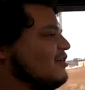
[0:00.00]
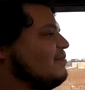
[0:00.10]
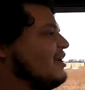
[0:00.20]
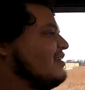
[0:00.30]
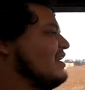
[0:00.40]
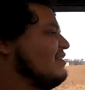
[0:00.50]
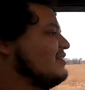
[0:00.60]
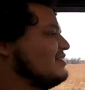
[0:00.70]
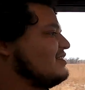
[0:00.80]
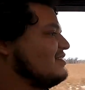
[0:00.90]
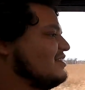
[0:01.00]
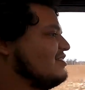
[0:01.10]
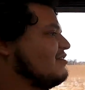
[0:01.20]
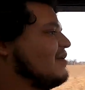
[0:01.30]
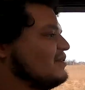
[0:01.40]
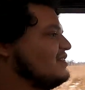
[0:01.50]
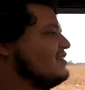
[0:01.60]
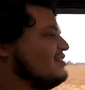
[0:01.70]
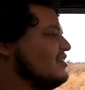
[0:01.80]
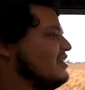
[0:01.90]
Well, part of that was because the throttle
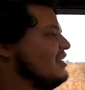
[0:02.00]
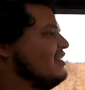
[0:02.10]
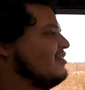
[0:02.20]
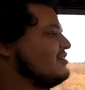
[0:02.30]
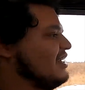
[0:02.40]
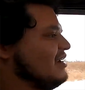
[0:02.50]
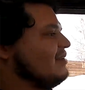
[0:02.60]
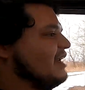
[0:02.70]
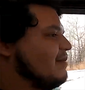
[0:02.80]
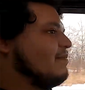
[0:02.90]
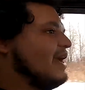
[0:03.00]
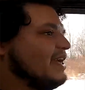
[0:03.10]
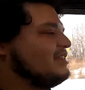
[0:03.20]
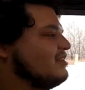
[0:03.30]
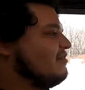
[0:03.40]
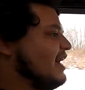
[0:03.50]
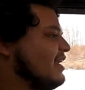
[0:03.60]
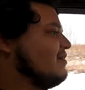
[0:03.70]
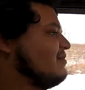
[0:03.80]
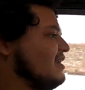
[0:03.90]
position sensor, and it also had a major
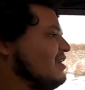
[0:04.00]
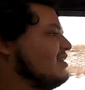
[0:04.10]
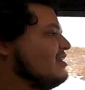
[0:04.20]
vacuum leak.